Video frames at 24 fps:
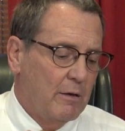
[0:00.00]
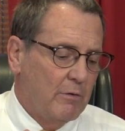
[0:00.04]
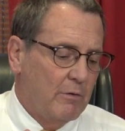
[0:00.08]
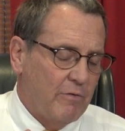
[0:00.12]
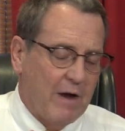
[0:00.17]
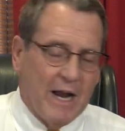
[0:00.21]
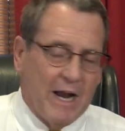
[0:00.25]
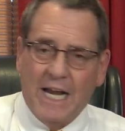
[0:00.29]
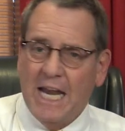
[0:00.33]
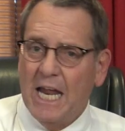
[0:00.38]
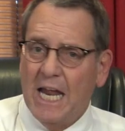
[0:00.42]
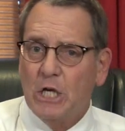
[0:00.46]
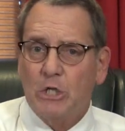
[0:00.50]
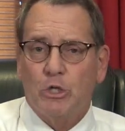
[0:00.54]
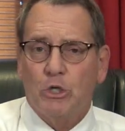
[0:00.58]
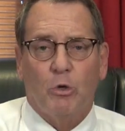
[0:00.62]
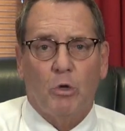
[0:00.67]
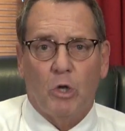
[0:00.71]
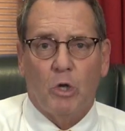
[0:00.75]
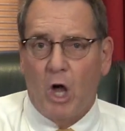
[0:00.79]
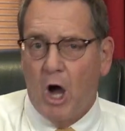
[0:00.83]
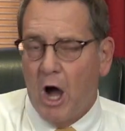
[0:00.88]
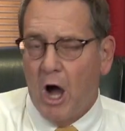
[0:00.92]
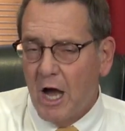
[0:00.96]

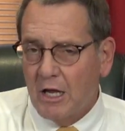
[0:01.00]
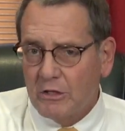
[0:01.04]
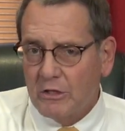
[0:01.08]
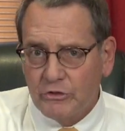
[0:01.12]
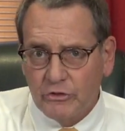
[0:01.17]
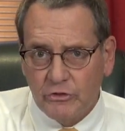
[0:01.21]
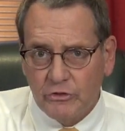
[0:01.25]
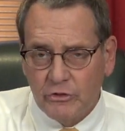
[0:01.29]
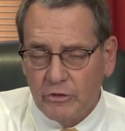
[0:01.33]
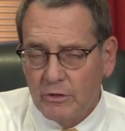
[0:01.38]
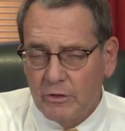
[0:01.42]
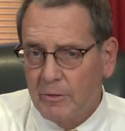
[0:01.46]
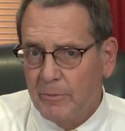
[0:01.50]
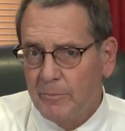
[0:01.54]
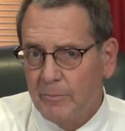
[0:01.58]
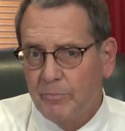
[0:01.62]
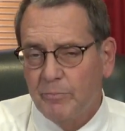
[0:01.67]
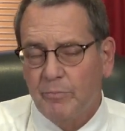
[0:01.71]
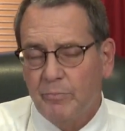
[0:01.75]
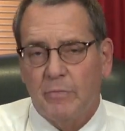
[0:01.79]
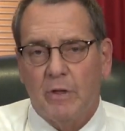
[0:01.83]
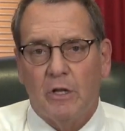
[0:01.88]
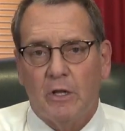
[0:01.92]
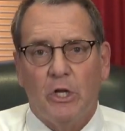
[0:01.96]
financial loss.
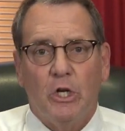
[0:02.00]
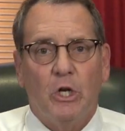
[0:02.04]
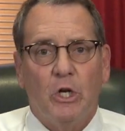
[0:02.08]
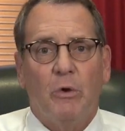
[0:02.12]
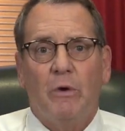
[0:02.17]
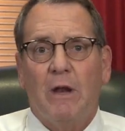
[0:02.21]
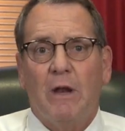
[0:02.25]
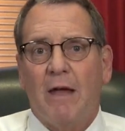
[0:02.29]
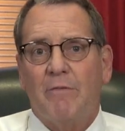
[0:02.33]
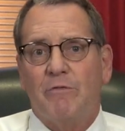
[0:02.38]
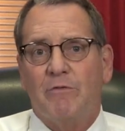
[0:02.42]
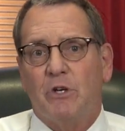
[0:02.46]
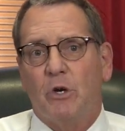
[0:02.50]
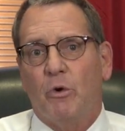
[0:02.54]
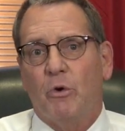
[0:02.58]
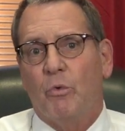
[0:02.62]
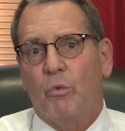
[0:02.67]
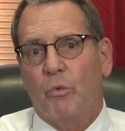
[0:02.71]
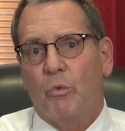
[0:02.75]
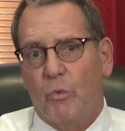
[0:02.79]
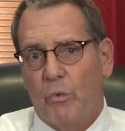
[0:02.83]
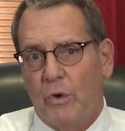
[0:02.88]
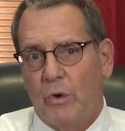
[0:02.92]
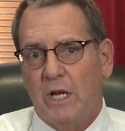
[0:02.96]
You don't have to
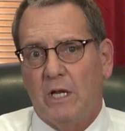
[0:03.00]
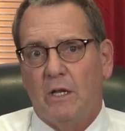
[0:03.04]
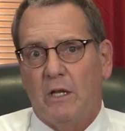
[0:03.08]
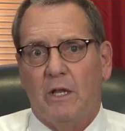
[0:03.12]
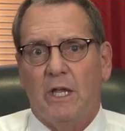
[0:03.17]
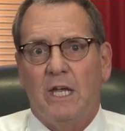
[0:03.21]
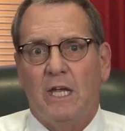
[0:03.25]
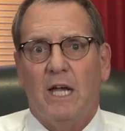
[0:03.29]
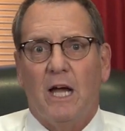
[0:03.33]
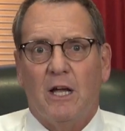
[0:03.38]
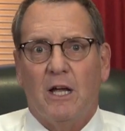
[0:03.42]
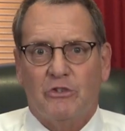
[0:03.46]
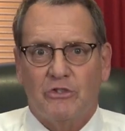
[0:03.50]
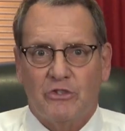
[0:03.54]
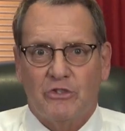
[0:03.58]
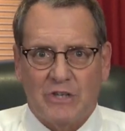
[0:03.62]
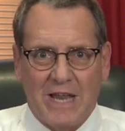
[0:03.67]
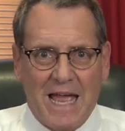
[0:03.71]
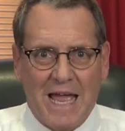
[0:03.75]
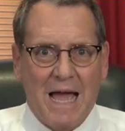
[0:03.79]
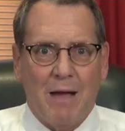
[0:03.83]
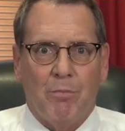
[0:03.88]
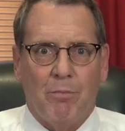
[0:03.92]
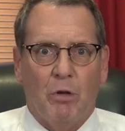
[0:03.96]
really
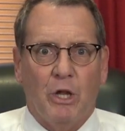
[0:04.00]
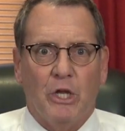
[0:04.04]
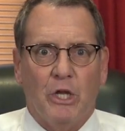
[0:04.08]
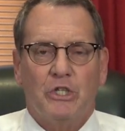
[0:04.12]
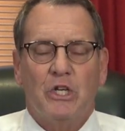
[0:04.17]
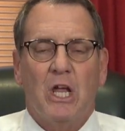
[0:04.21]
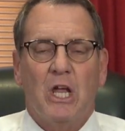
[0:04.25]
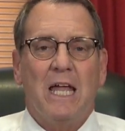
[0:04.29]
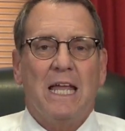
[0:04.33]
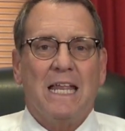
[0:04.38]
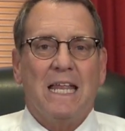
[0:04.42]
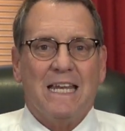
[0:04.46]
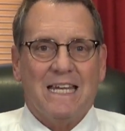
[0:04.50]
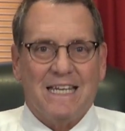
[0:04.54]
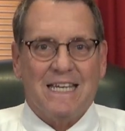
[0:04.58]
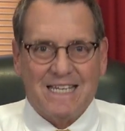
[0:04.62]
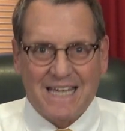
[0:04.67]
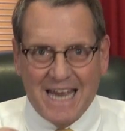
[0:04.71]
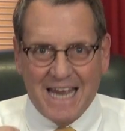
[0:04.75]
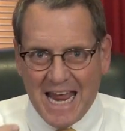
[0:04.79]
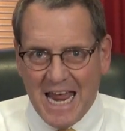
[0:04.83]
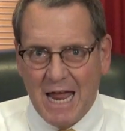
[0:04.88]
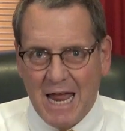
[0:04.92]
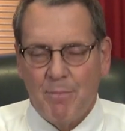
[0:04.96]
establish
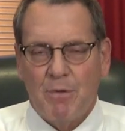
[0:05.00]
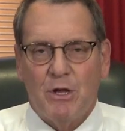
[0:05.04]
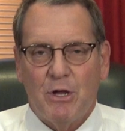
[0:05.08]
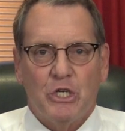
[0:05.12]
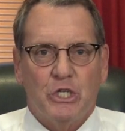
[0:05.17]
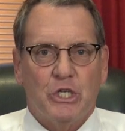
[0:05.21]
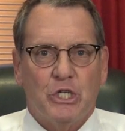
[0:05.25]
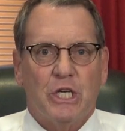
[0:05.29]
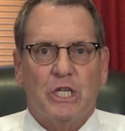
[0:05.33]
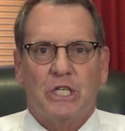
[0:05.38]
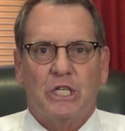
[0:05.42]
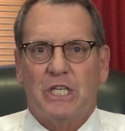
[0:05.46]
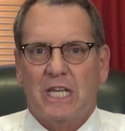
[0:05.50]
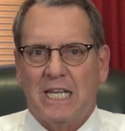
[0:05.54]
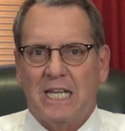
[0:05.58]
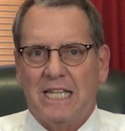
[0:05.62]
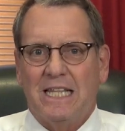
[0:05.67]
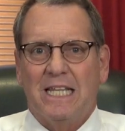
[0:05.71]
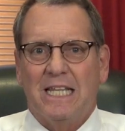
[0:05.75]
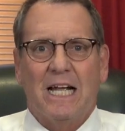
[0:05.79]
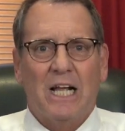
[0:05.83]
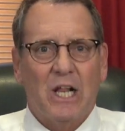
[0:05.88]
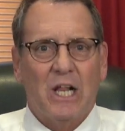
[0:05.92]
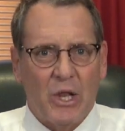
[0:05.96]
damages
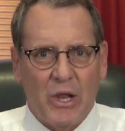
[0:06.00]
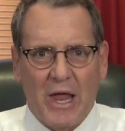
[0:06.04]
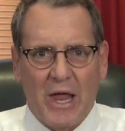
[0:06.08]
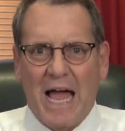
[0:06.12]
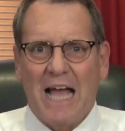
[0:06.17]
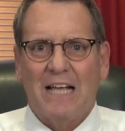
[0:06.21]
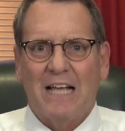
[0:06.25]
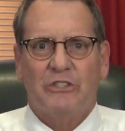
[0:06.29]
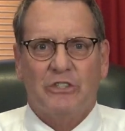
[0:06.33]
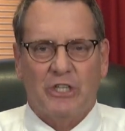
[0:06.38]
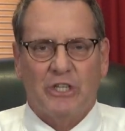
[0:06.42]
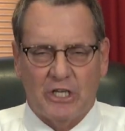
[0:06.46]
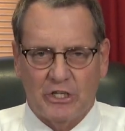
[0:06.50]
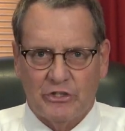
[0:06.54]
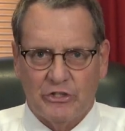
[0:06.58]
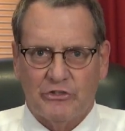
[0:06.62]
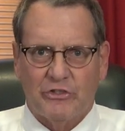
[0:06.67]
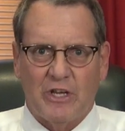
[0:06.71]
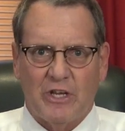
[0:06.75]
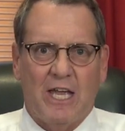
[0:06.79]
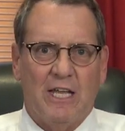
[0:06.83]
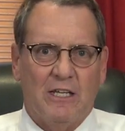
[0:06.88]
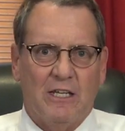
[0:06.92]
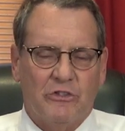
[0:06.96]
in the classic
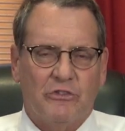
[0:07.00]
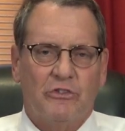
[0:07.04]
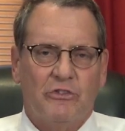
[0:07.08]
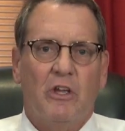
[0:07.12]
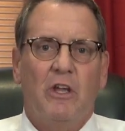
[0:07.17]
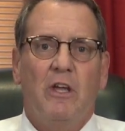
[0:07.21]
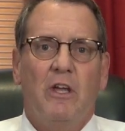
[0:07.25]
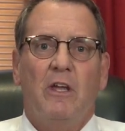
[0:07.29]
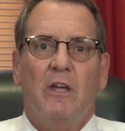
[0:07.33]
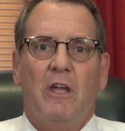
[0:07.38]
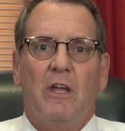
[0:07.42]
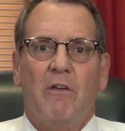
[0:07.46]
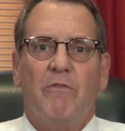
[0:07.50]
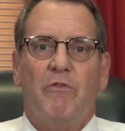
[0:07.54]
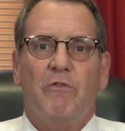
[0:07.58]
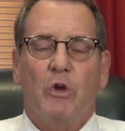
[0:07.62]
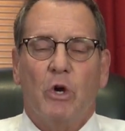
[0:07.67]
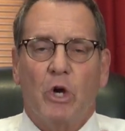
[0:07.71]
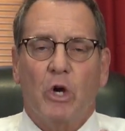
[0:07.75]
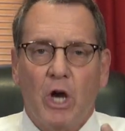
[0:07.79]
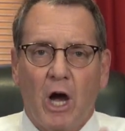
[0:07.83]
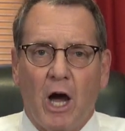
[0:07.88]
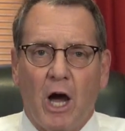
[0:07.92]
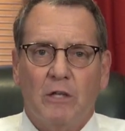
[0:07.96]
sense. If
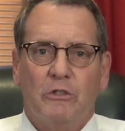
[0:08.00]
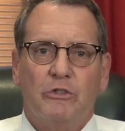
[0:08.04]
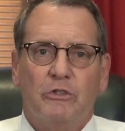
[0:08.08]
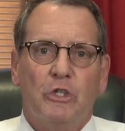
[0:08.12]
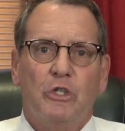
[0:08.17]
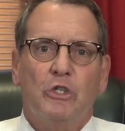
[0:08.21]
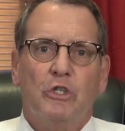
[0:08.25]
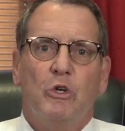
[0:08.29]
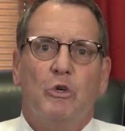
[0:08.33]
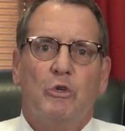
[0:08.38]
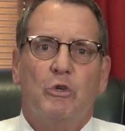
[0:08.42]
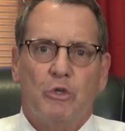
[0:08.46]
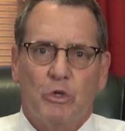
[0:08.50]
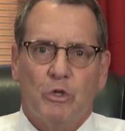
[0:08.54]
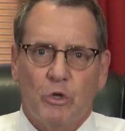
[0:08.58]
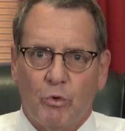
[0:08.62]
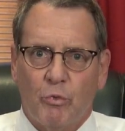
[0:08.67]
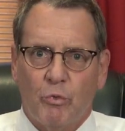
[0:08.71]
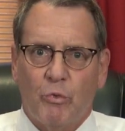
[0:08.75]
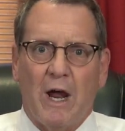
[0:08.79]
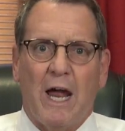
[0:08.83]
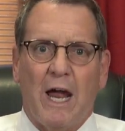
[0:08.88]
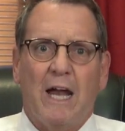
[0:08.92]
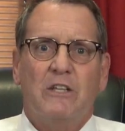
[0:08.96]
your constitutional
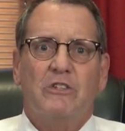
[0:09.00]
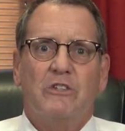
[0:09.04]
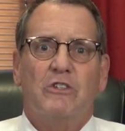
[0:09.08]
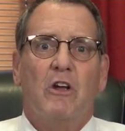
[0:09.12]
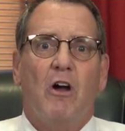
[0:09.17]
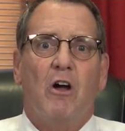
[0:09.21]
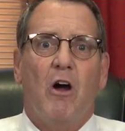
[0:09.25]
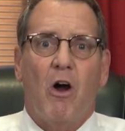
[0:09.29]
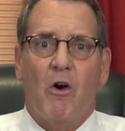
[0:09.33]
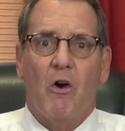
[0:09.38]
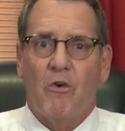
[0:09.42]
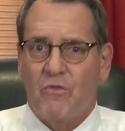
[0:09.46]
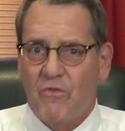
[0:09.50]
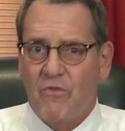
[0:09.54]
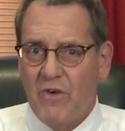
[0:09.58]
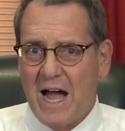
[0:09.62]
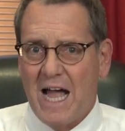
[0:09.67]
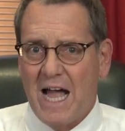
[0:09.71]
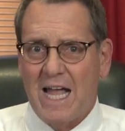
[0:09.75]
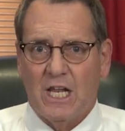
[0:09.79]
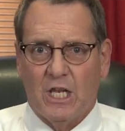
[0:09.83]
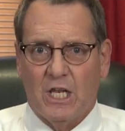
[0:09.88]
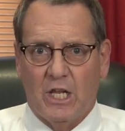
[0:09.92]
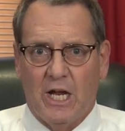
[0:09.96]
rights are
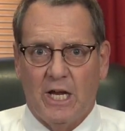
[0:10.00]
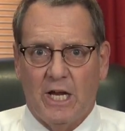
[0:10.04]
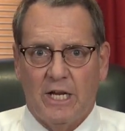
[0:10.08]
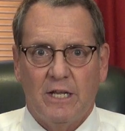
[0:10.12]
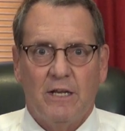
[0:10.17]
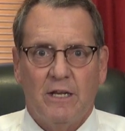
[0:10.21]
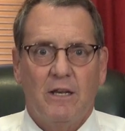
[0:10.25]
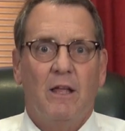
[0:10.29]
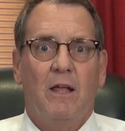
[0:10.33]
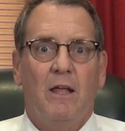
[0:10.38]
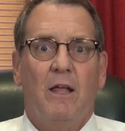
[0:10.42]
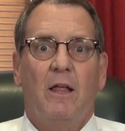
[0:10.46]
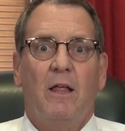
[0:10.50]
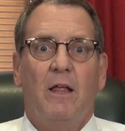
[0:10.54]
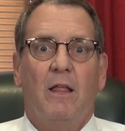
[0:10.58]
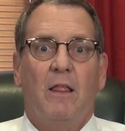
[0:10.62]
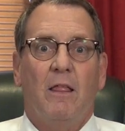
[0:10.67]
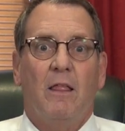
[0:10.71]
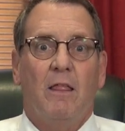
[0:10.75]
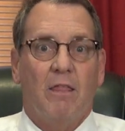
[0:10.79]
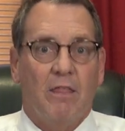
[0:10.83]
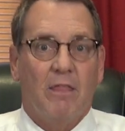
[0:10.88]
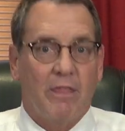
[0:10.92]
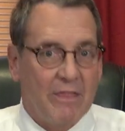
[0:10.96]
violated,
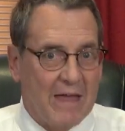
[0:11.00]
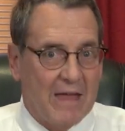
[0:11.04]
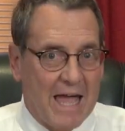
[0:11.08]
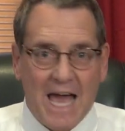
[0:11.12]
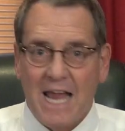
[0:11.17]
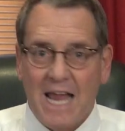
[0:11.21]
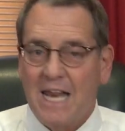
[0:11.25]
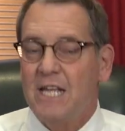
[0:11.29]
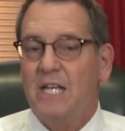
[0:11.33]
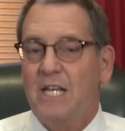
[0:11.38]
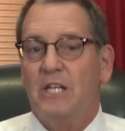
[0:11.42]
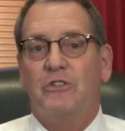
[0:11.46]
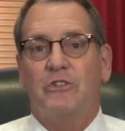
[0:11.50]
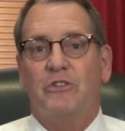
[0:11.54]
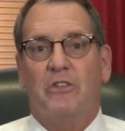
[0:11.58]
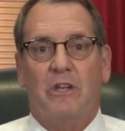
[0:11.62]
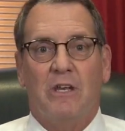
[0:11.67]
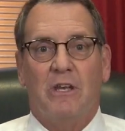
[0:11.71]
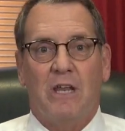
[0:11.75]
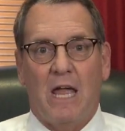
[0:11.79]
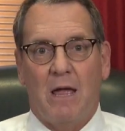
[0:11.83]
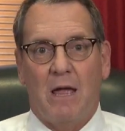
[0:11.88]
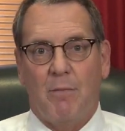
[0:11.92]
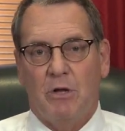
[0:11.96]
that is the
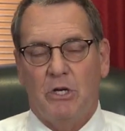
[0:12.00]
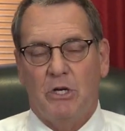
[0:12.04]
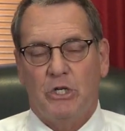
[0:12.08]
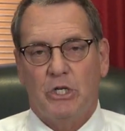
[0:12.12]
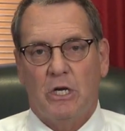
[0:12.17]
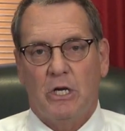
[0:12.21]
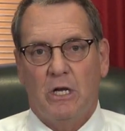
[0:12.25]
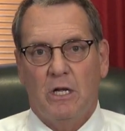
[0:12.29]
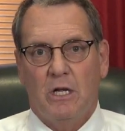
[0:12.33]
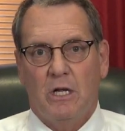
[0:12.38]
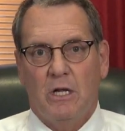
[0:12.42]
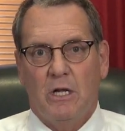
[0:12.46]
damage.